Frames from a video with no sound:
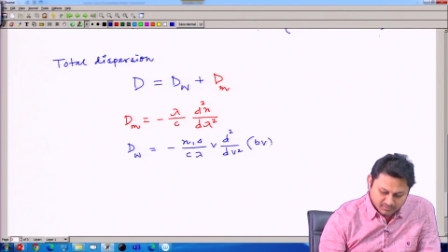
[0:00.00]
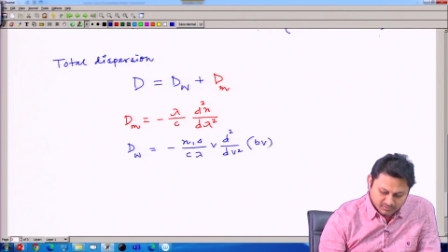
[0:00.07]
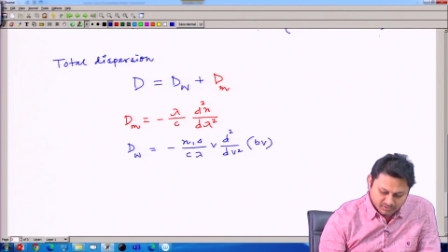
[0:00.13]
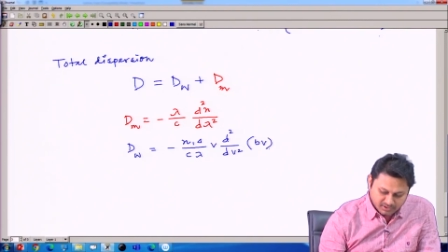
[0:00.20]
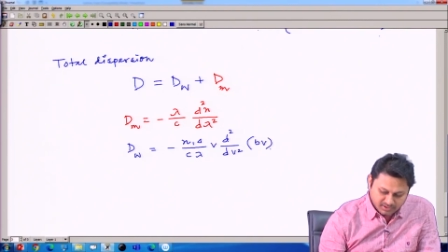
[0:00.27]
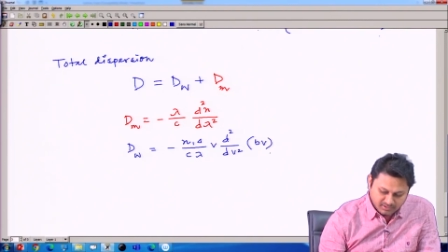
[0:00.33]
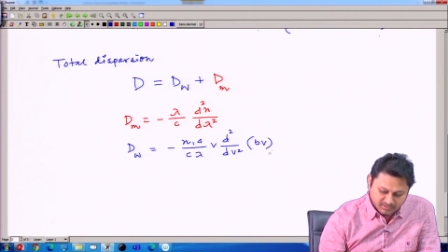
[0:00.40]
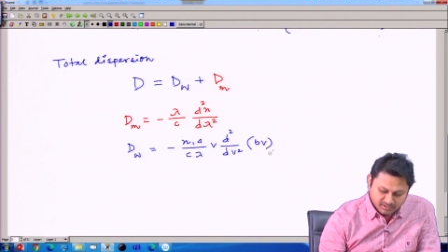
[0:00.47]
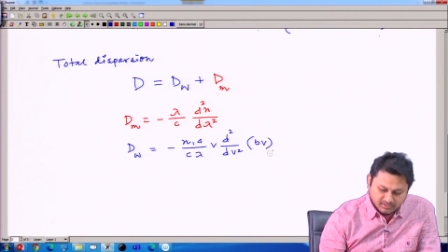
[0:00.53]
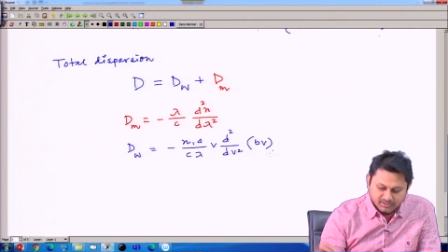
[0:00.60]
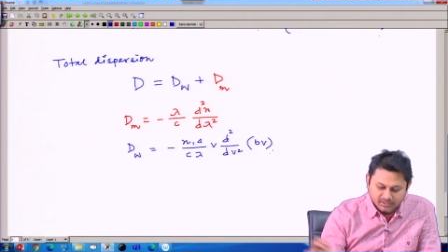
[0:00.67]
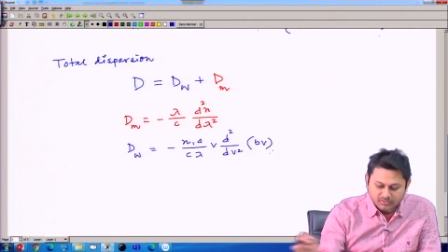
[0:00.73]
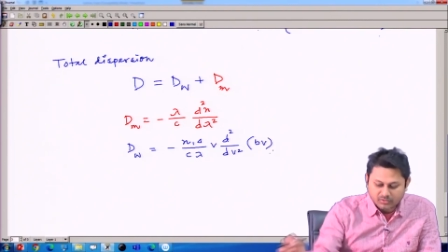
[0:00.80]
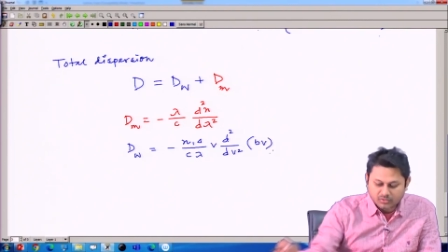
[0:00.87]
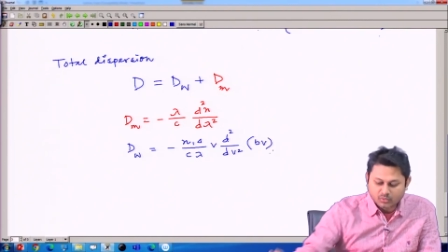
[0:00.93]
So, these are
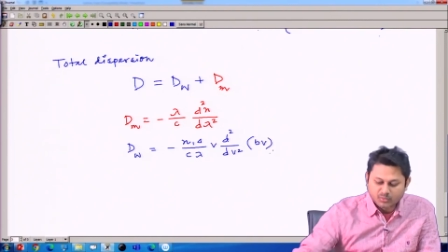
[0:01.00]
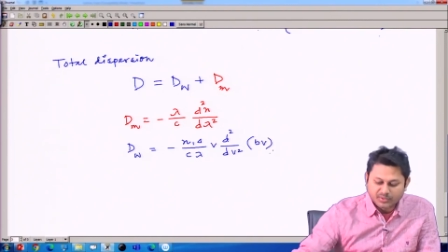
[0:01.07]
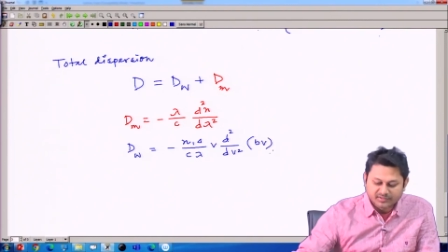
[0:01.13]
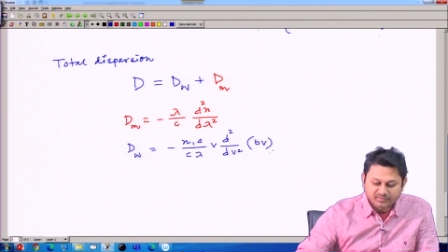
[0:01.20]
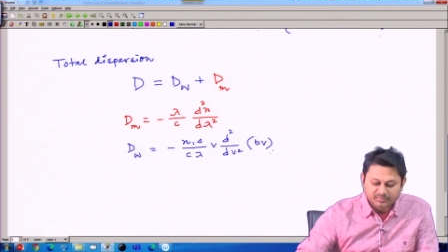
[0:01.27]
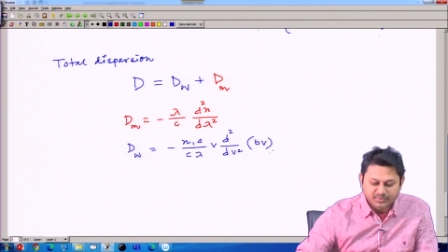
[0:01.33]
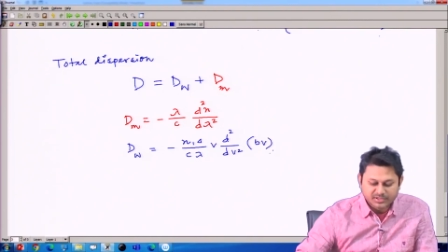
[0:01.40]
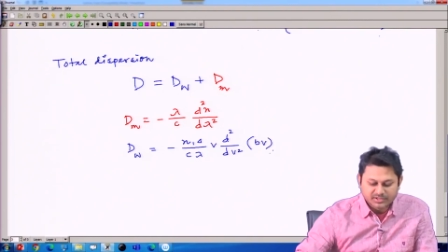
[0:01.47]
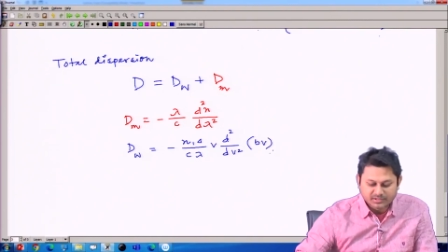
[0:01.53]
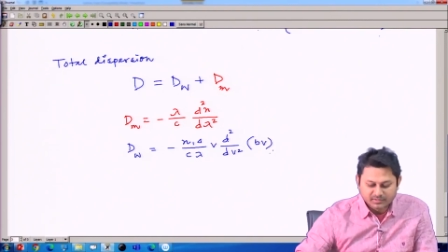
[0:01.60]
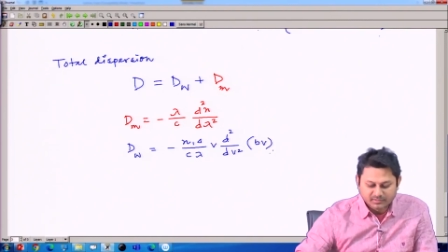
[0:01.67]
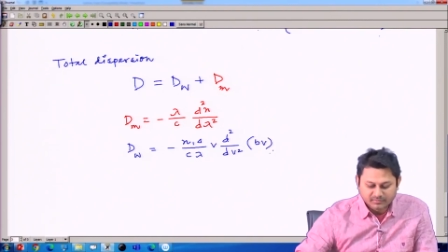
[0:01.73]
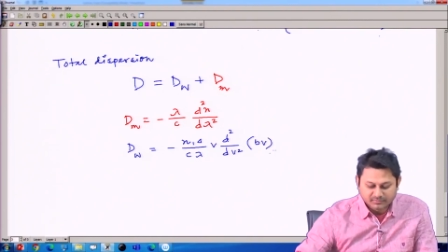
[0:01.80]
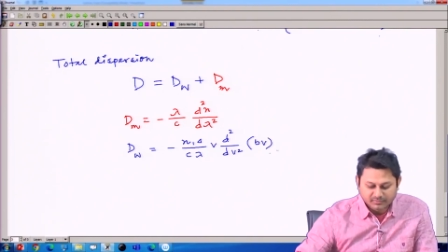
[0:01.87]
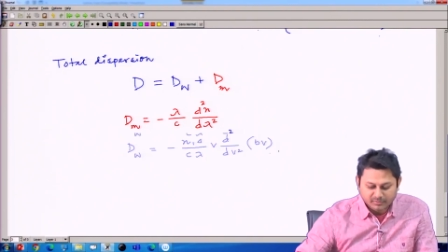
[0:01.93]
the two
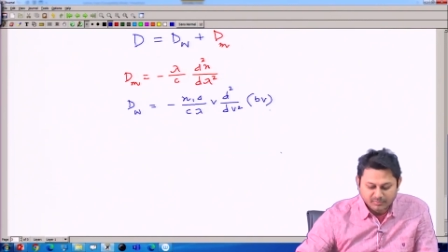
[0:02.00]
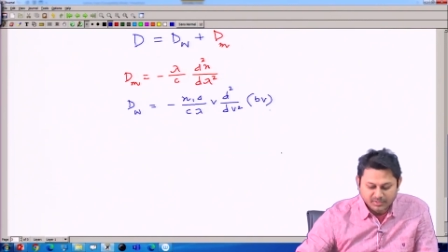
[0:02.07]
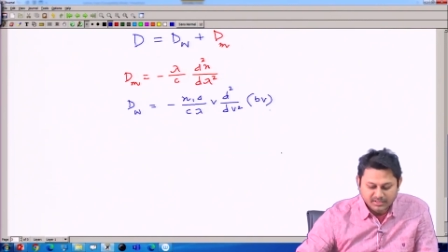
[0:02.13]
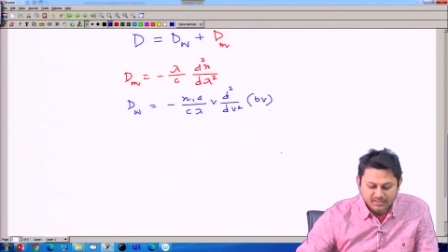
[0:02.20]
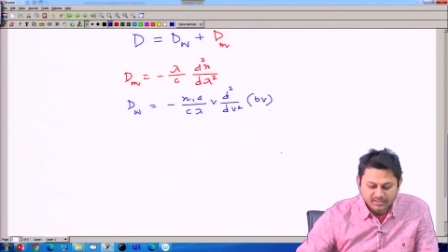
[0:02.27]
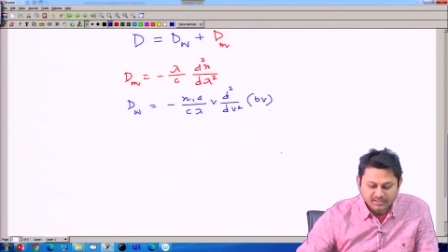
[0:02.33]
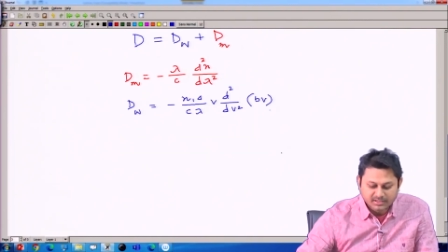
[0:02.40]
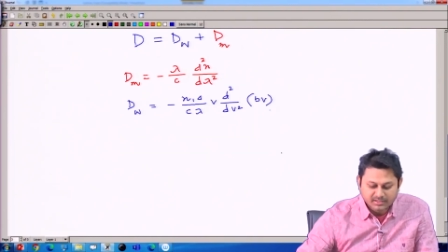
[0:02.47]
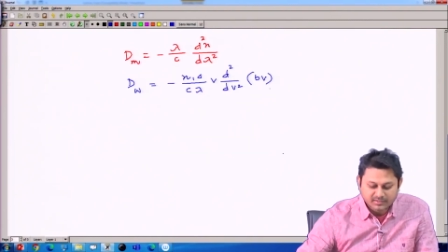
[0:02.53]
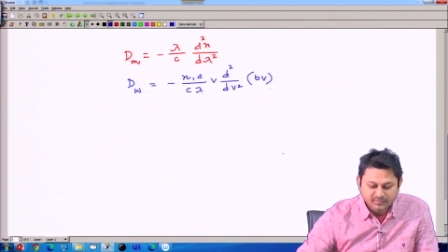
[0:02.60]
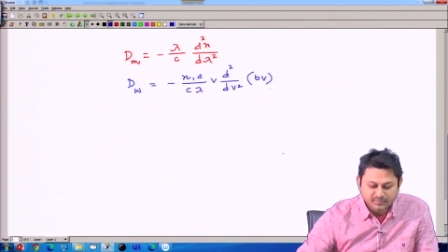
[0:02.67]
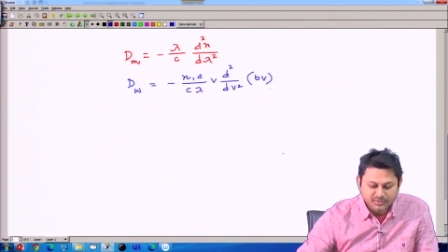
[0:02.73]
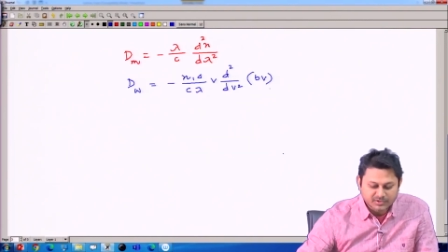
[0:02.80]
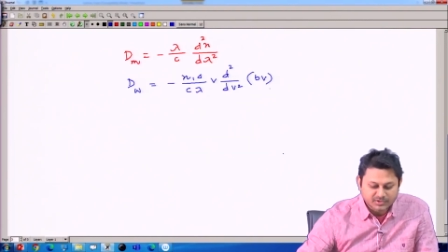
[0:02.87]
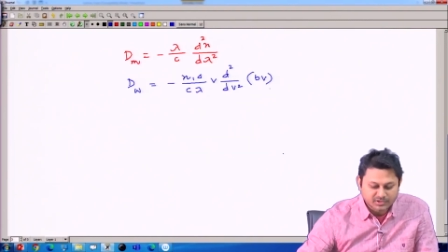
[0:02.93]
expressions for material
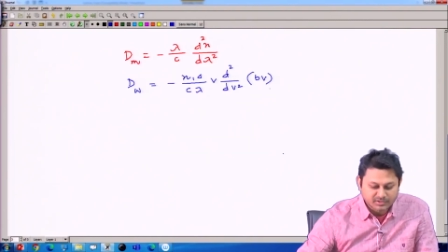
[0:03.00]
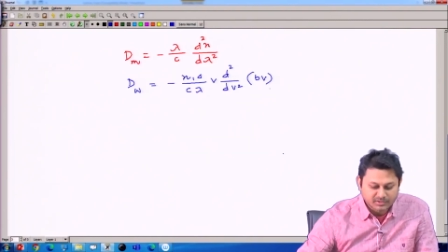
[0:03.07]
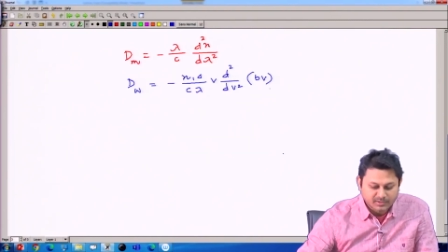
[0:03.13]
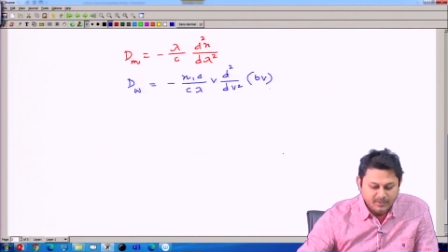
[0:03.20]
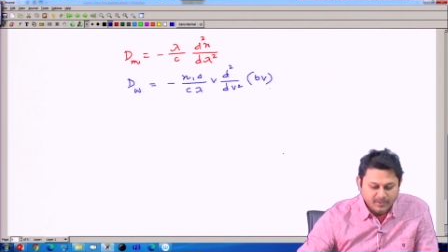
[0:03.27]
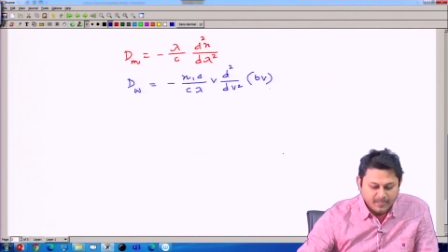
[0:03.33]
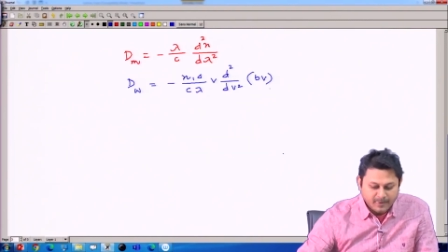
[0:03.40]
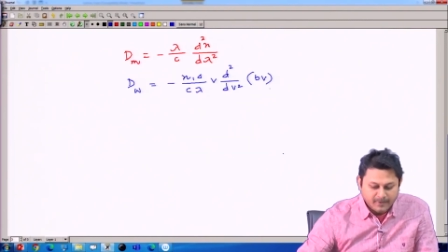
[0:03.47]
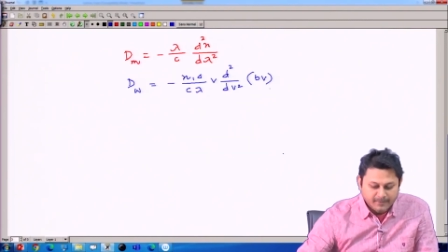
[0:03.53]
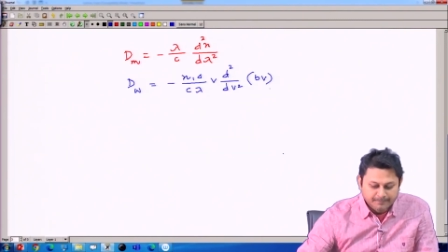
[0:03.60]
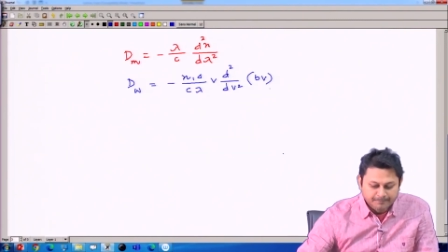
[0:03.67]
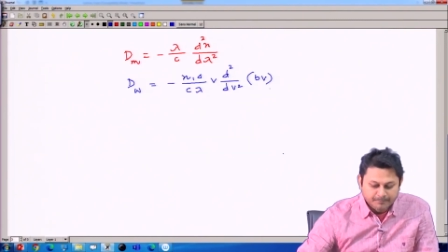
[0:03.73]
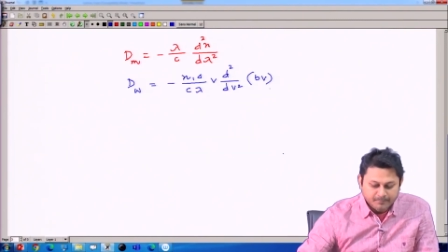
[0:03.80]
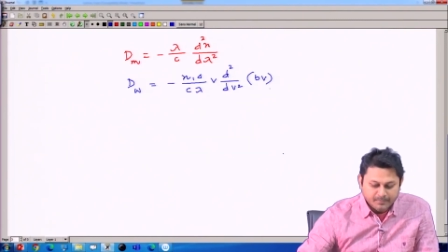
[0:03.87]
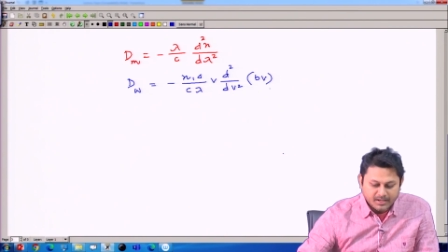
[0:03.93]
dispersion
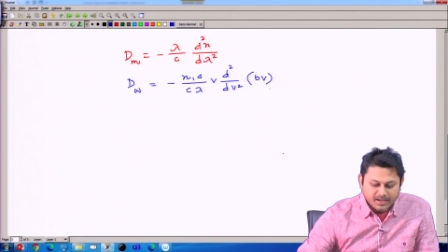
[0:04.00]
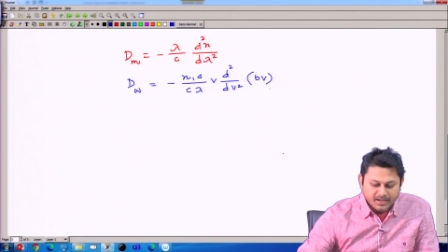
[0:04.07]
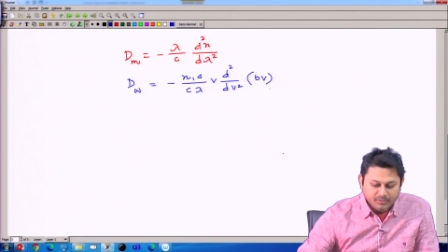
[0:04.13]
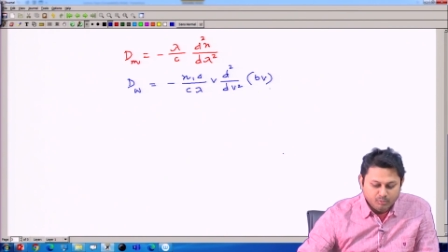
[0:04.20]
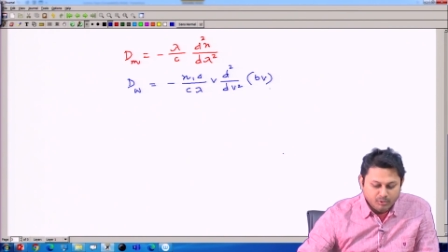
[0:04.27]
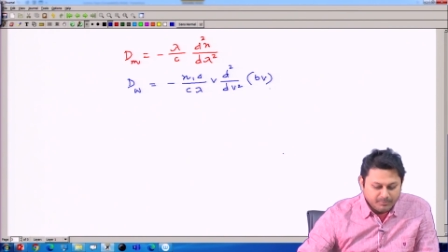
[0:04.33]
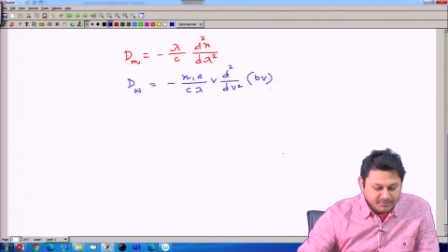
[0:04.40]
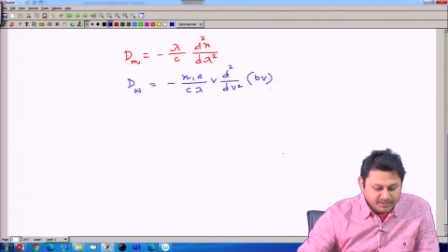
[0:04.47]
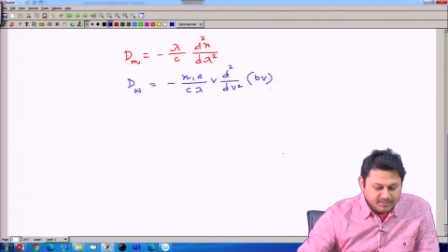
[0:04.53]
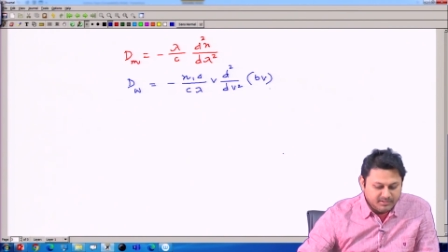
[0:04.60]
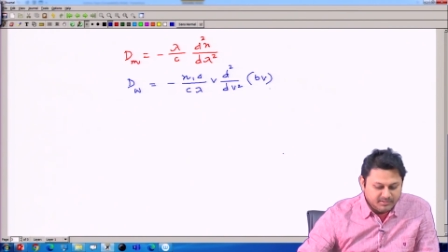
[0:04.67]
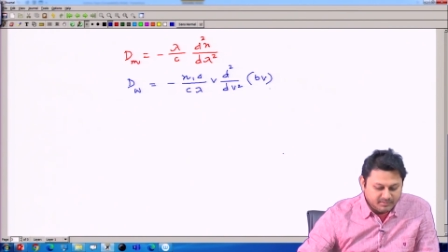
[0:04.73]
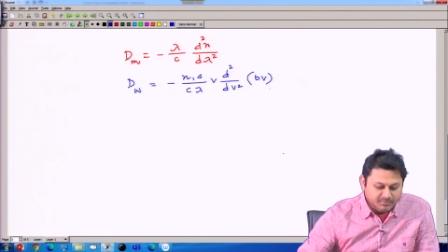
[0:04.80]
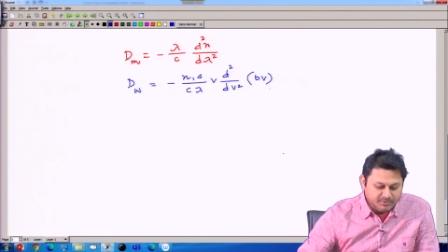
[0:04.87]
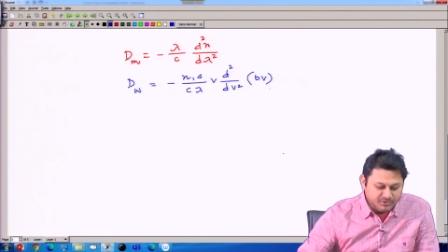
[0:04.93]
and waveguide
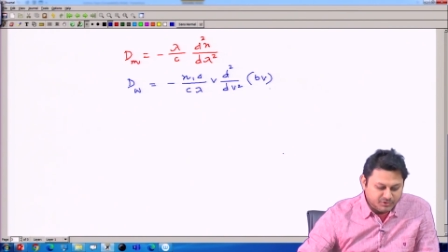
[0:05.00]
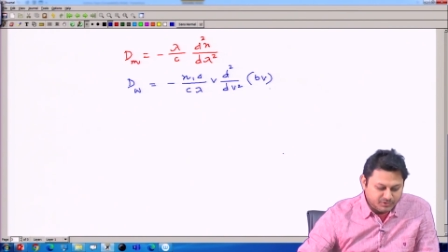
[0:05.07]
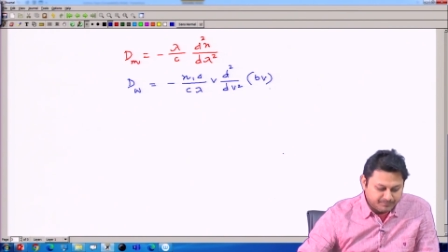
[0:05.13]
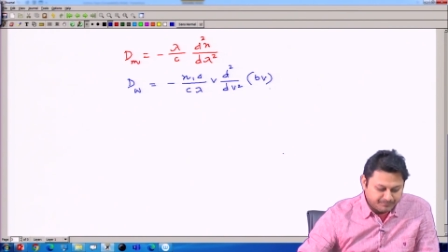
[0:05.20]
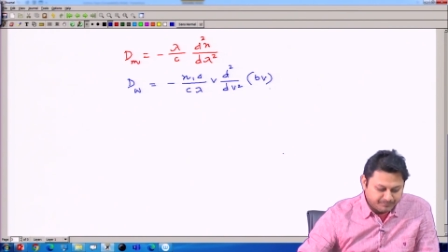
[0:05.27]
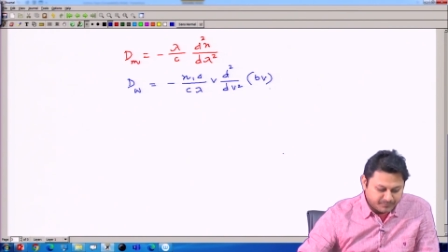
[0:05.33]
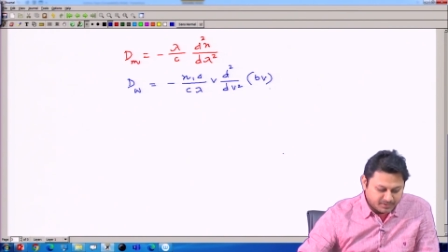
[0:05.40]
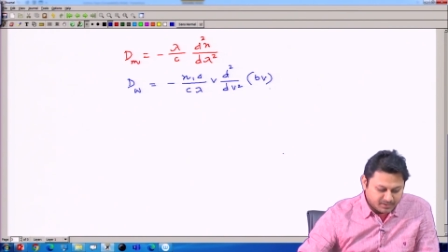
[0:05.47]
dispersion.